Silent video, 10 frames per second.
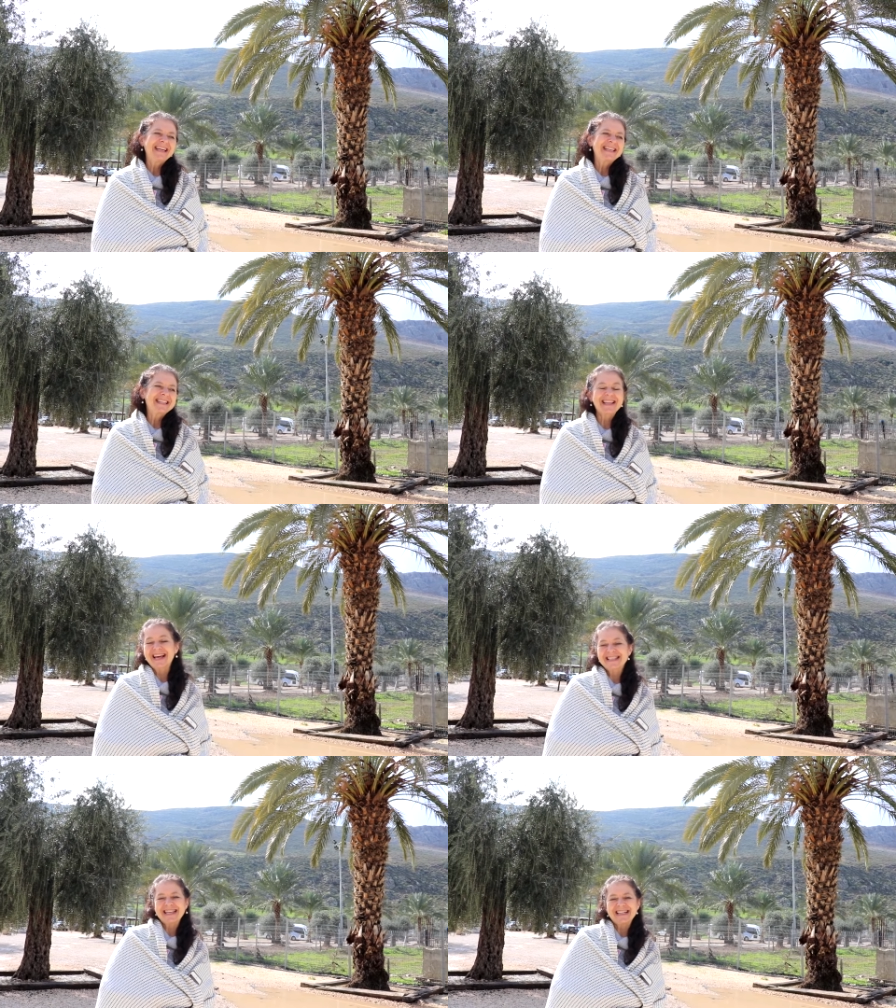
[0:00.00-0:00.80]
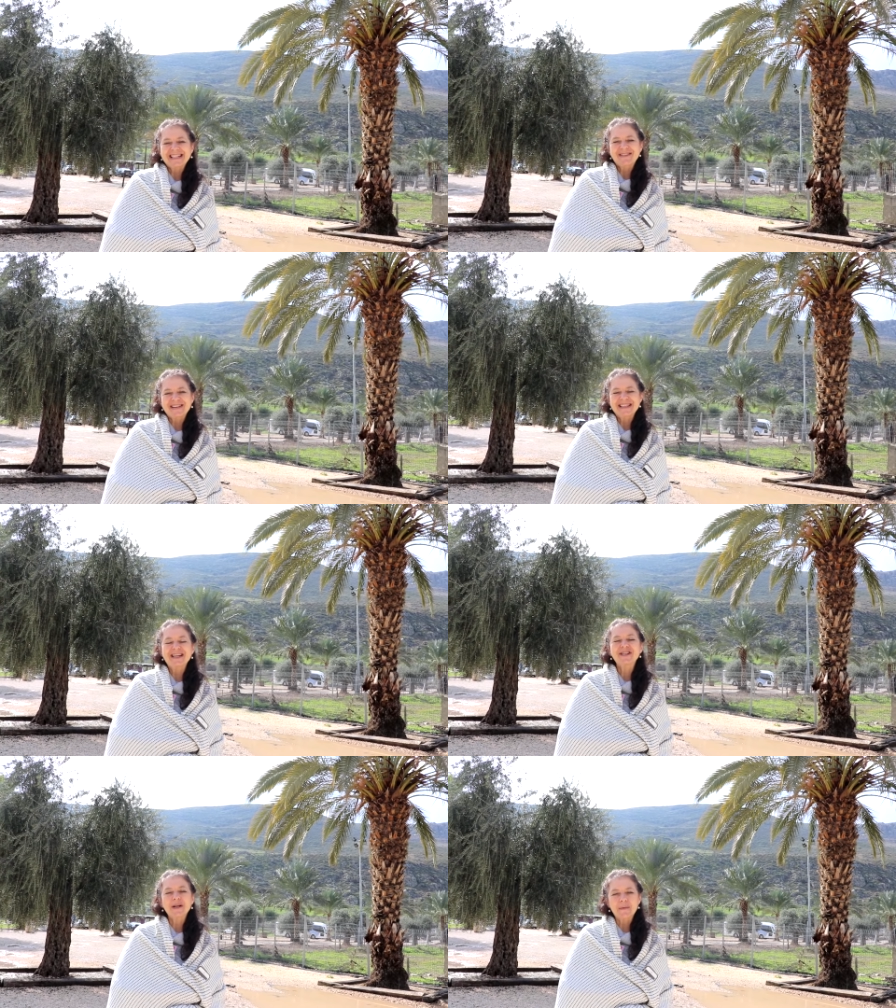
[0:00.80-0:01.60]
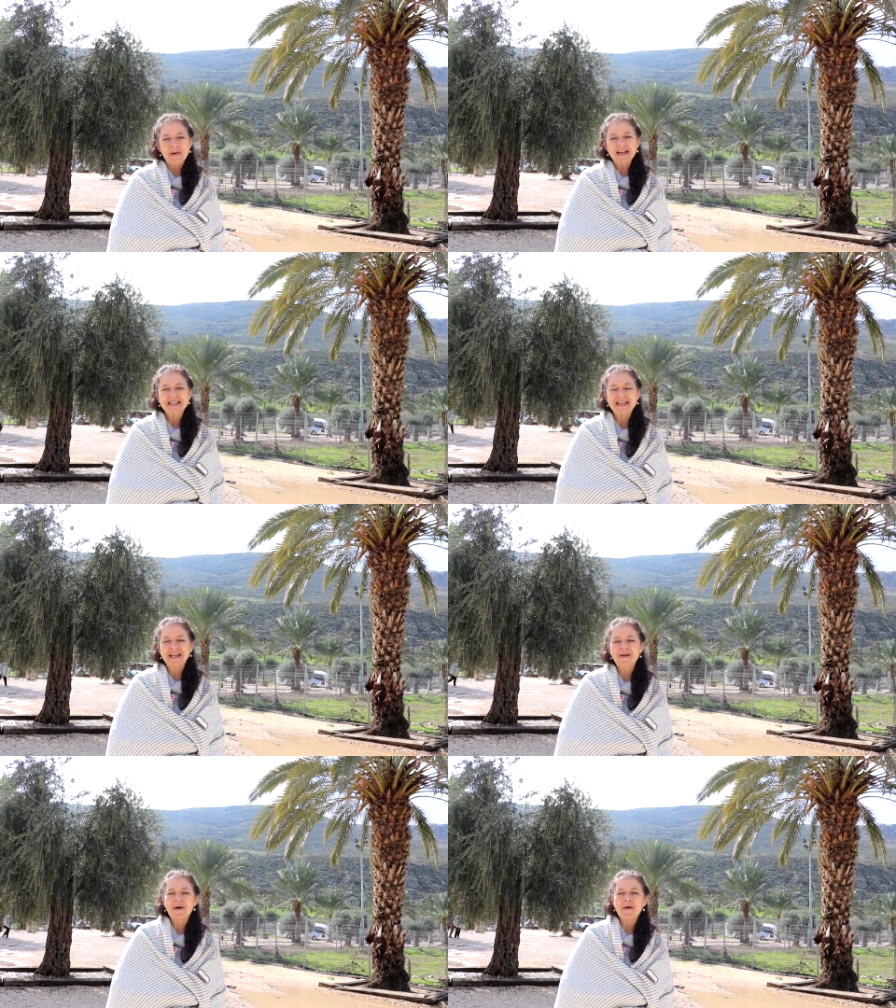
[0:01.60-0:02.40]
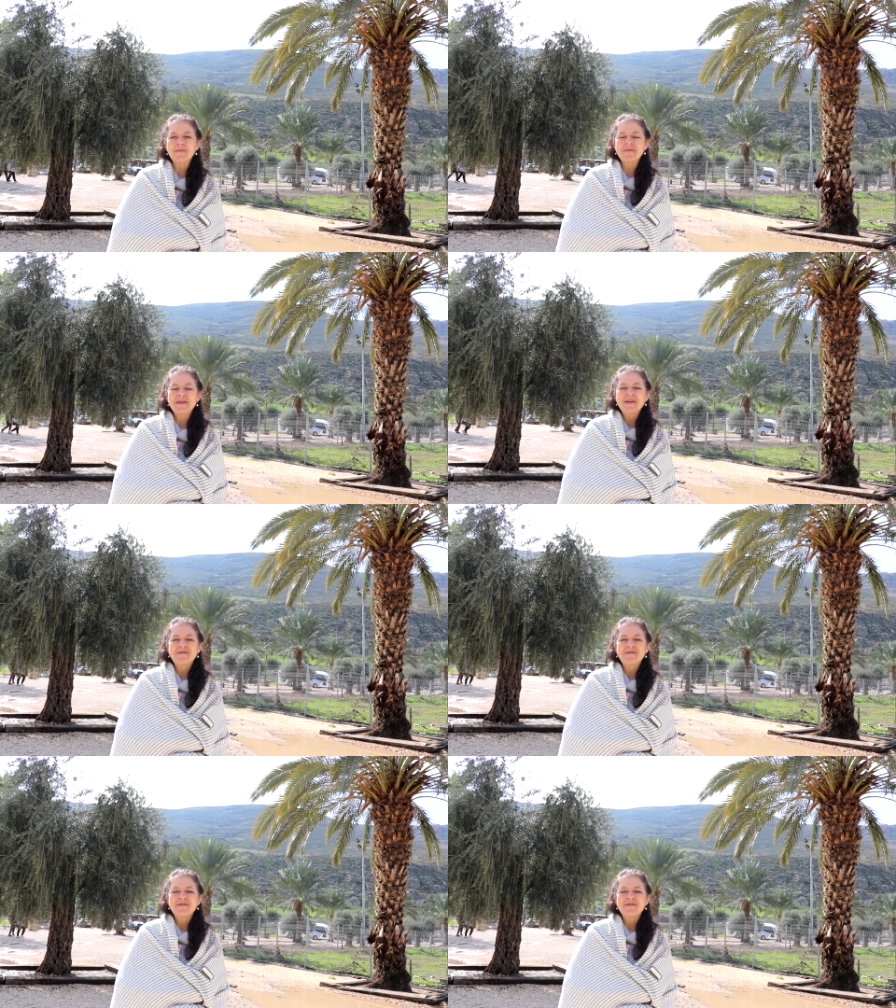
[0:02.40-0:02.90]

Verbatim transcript: so that's it. Just want to say Shabbat Shalom